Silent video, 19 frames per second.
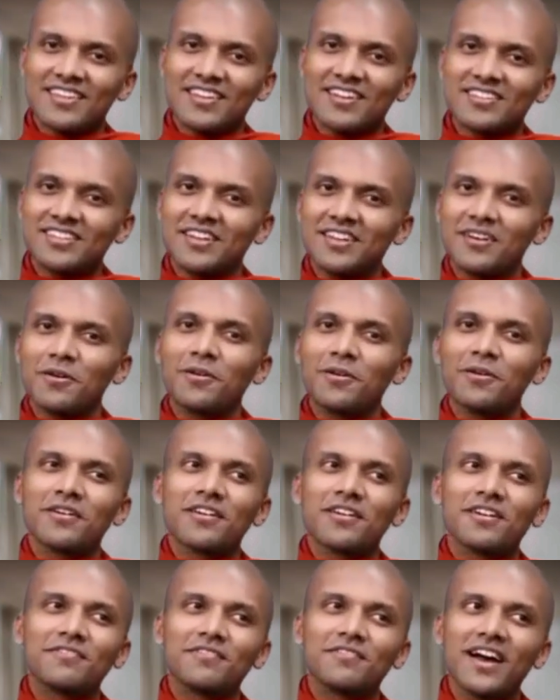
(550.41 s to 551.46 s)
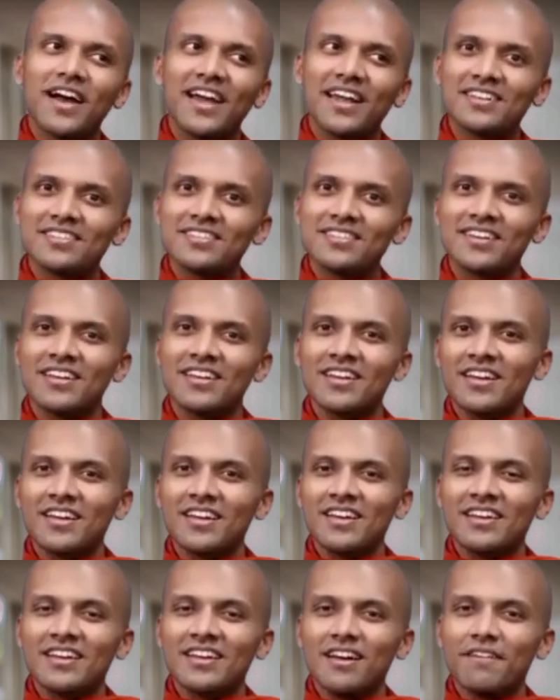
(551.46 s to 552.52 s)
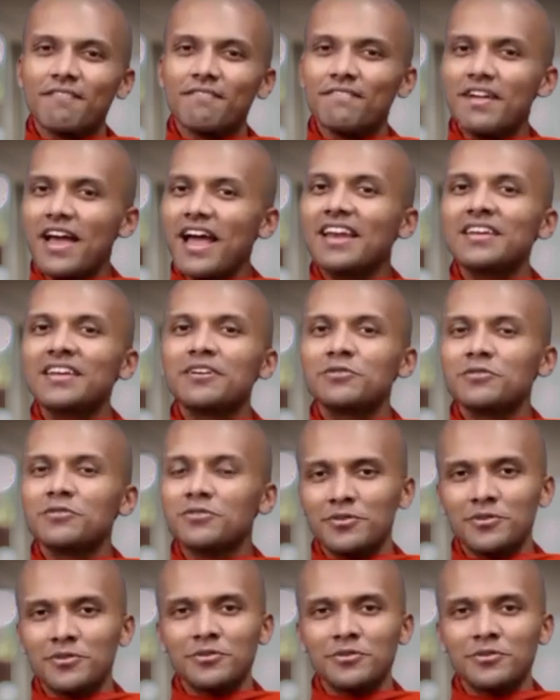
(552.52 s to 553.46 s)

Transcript: that she no longer finds a value